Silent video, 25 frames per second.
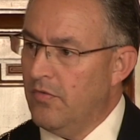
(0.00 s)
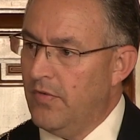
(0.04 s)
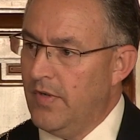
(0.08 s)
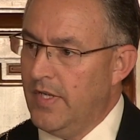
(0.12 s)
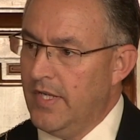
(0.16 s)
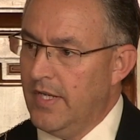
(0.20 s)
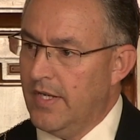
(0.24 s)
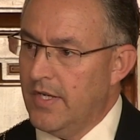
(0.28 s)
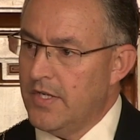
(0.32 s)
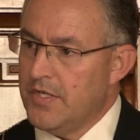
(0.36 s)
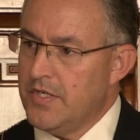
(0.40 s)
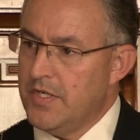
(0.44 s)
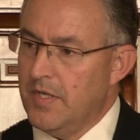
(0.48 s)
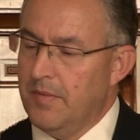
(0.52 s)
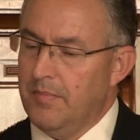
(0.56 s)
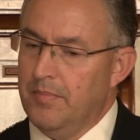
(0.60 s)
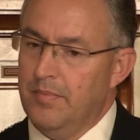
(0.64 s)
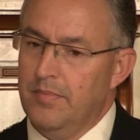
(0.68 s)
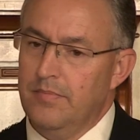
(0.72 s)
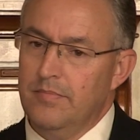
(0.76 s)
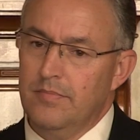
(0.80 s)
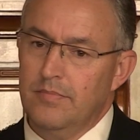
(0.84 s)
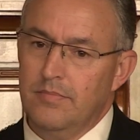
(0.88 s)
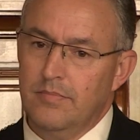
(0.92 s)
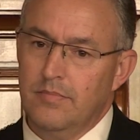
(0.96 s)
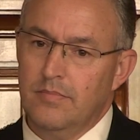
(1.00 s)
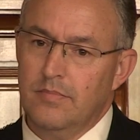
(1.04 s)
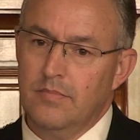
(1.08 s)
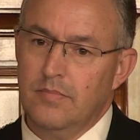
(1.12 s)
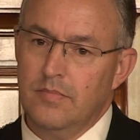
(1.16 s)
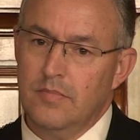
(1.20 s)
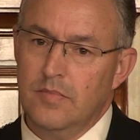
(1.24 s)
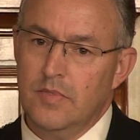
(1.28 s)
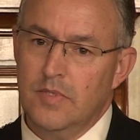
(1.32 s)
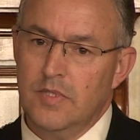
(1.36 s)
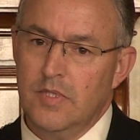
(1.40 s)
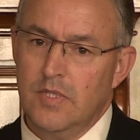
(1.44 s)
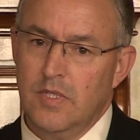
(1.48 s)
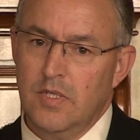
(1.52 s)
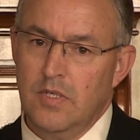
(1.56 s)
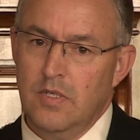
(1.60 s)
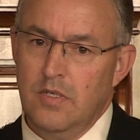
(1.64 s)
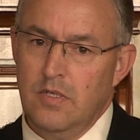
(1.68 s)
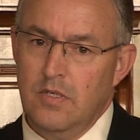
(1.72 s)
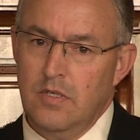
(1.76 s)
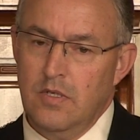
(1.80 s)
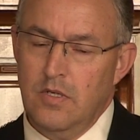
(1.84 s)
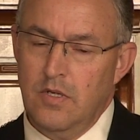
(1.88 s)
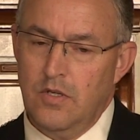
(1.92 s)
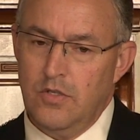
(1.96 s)
of leadership.
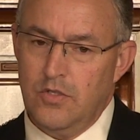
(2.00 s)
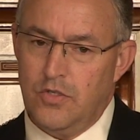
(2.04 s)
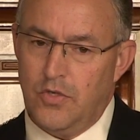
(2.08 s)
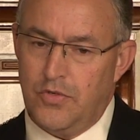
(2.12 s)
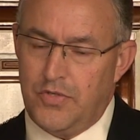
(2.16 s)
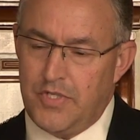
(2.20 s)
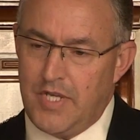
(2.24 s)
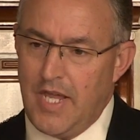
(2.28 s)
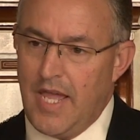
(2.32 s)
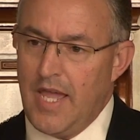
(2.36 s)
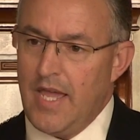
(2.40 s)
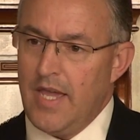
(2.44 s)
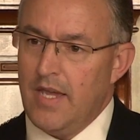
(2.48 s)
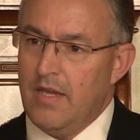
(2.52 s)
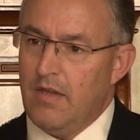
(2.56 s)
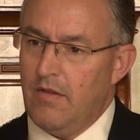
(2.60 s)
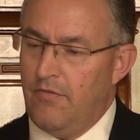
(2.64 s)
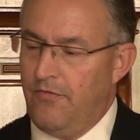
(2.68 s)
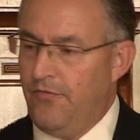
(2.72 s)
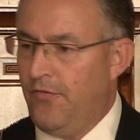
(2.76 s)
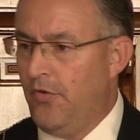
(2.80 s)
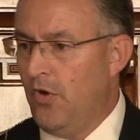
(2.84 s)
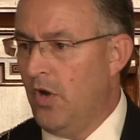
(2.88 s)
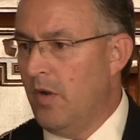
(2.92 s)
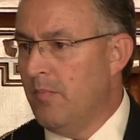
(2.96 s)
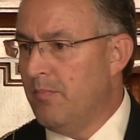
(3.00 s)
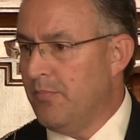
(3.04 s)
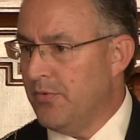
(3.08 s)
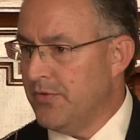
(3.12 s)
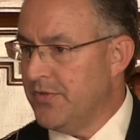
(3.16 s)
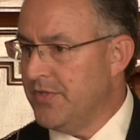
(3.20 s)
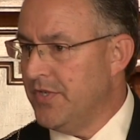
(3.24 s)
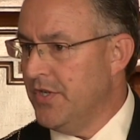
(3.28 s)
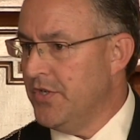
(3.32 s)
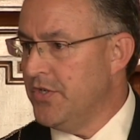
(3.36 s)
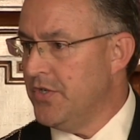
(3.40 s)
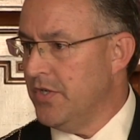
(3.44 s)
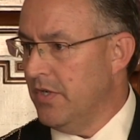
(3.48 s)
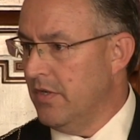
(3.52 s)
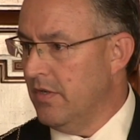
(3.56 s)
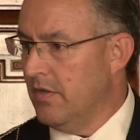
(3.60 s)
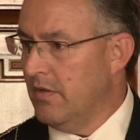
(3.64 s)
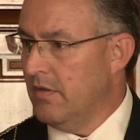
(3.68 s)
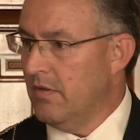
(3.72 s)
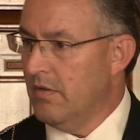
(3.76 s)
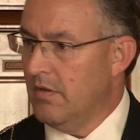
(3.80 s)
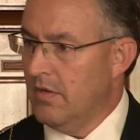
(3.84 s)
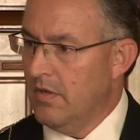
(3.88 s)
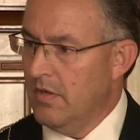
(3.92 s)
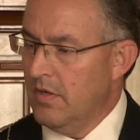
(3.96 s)
To take a firm
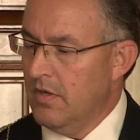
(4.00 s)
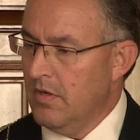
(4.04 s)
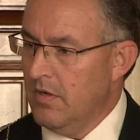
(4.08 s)
position